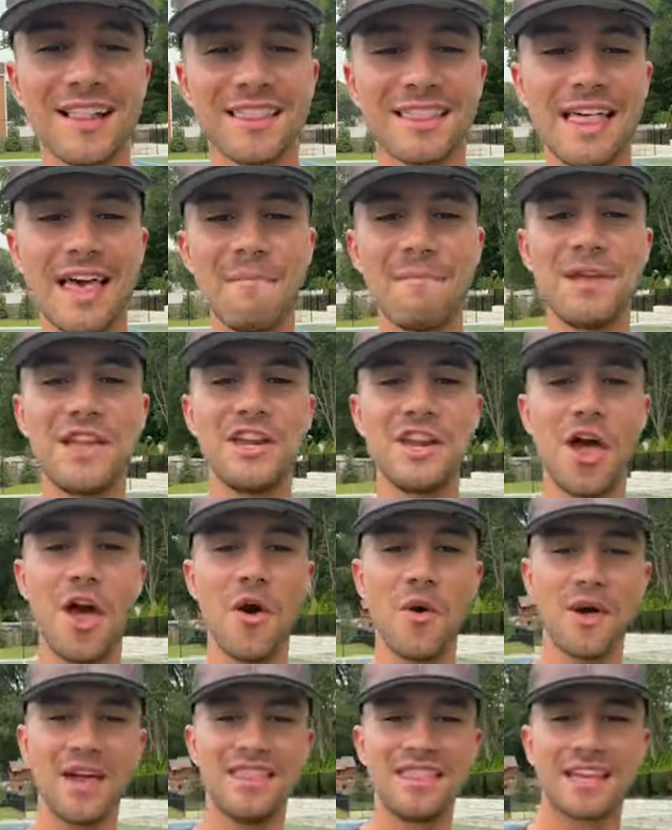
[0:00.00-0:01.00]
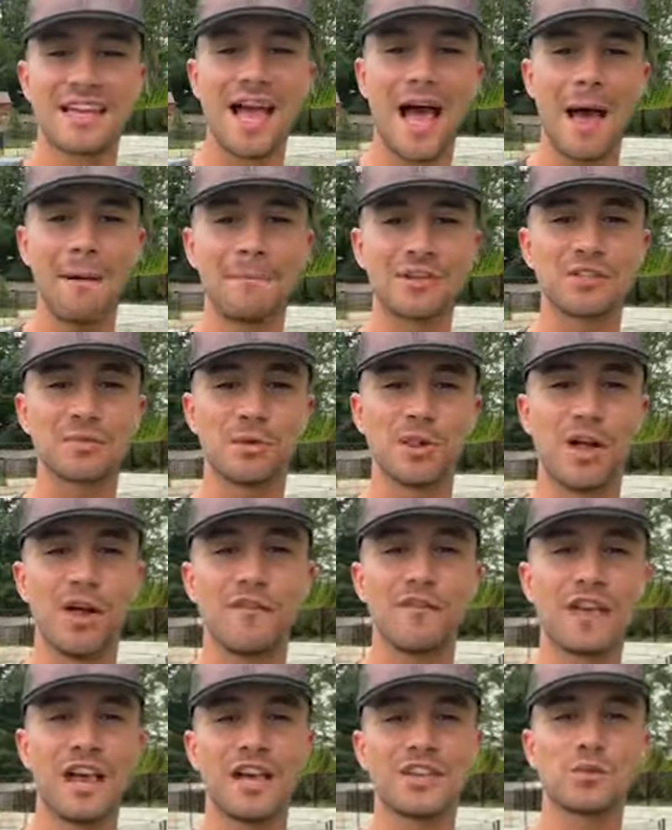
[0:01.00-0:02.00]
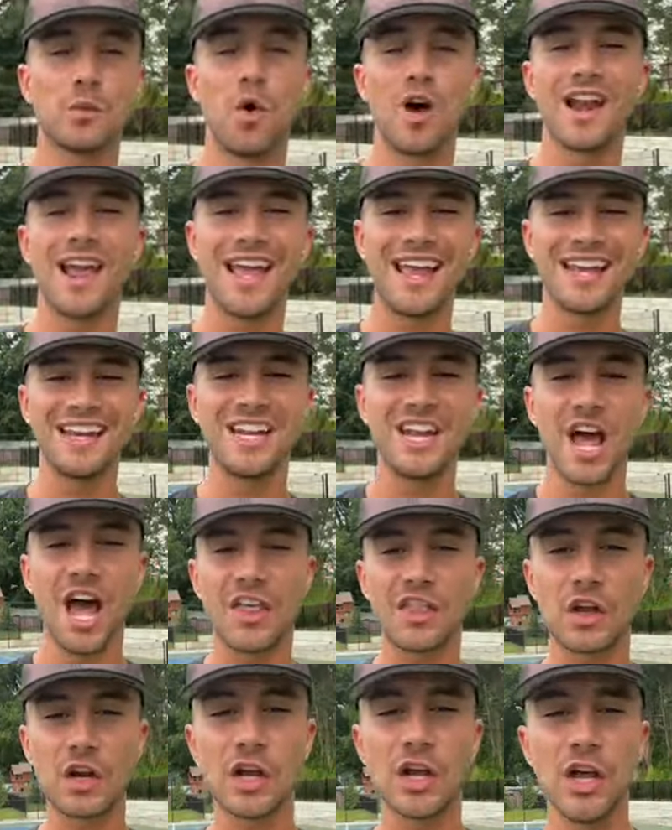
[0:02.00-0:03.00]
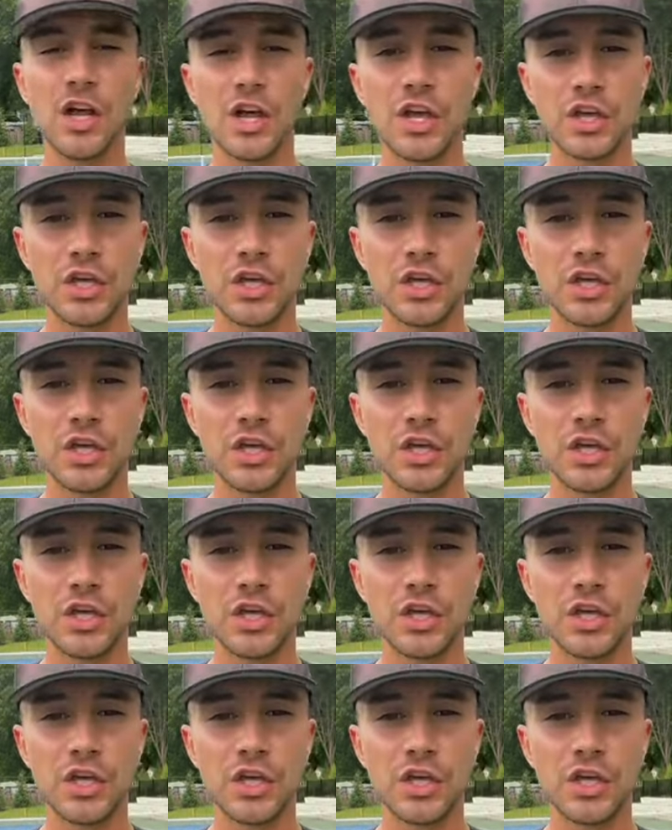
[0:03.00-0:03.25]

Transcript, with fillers: Let me know in the comments below if you guys want another